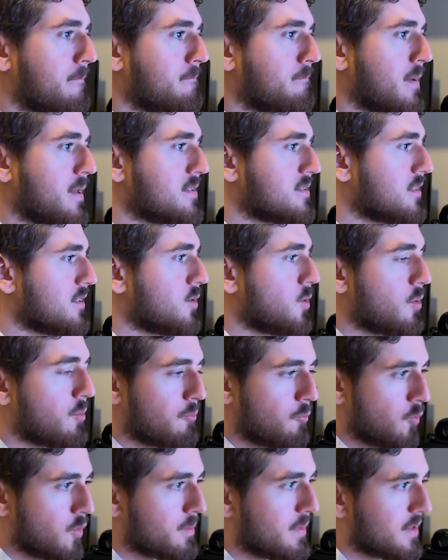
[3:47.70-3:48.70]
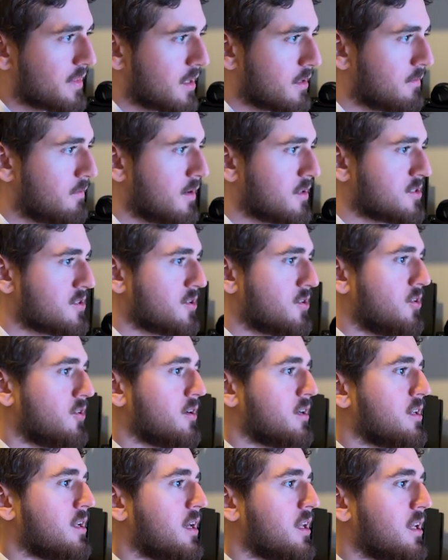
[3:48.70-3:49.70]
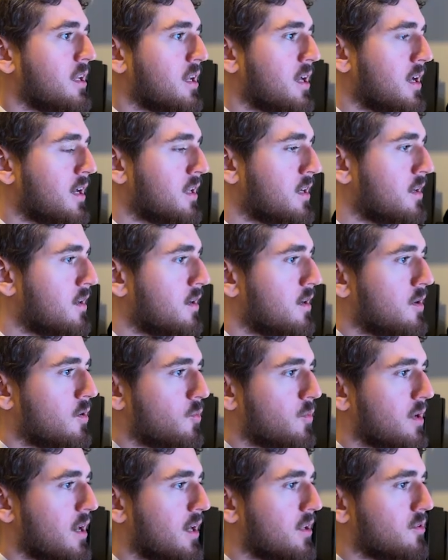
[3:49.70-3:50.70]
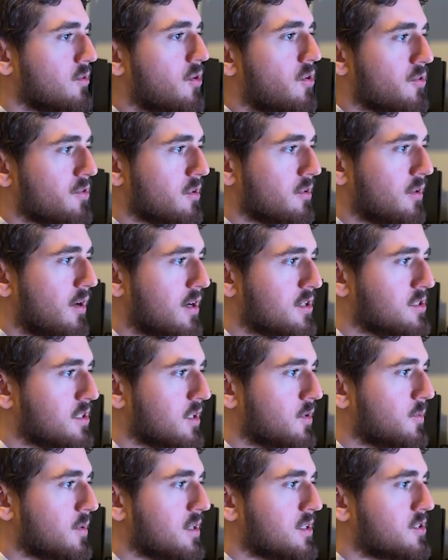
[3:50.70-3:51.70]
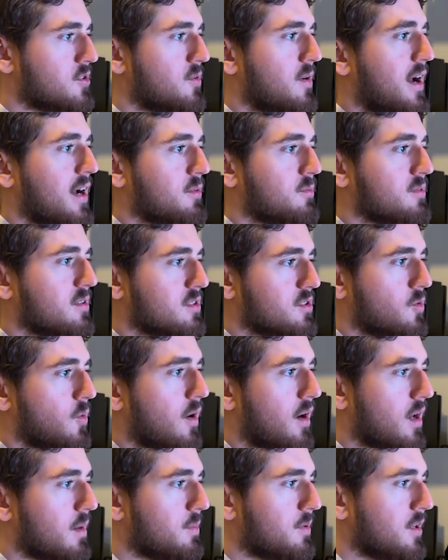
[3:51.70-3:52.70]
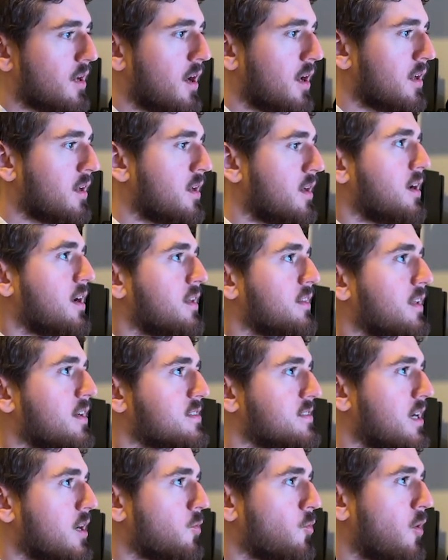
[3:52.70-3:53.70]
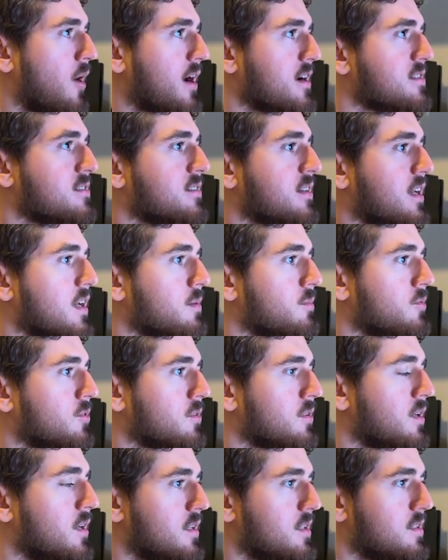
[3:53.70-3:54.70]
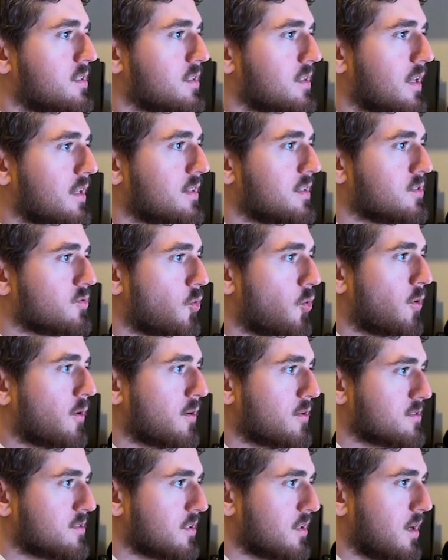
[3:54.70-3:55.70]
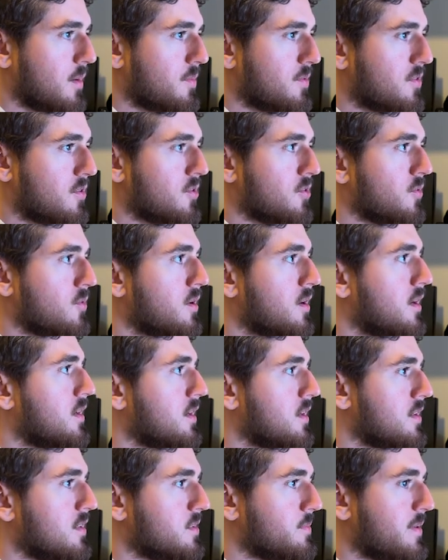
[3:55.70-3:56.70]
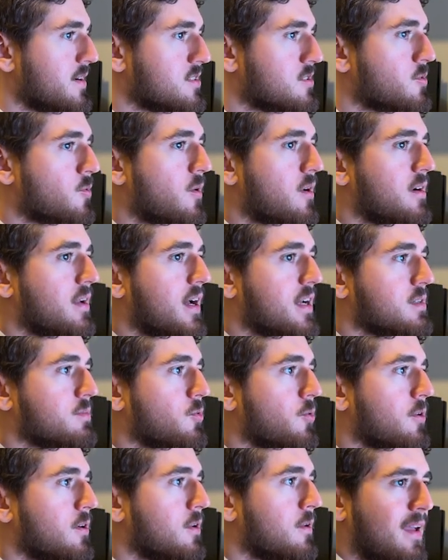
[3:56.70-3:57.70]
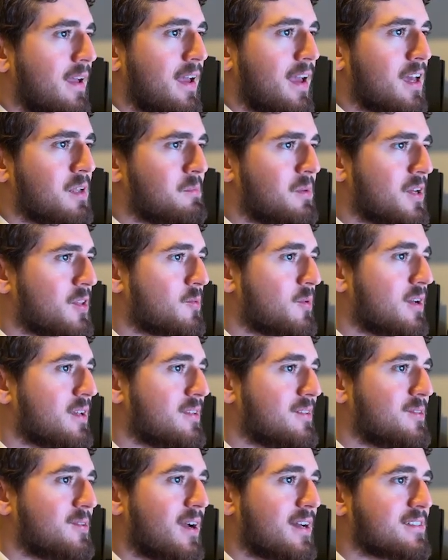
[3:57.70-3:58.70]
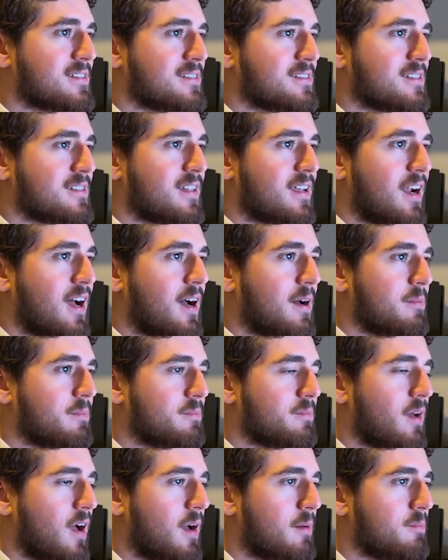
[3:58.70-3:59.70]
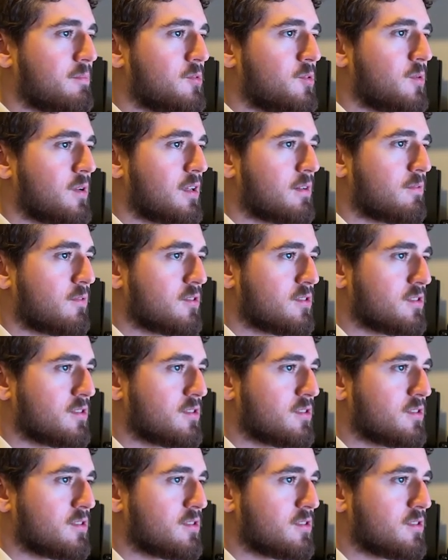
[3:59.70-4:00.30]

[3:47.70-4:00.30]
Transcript: Basically, we make that function call in N8N. We handle all the logic, we interact with the Square API, and that's how we're actually able to get these orders to come through into my Square dashboard. And by the way, you guys can see that I'm doing it for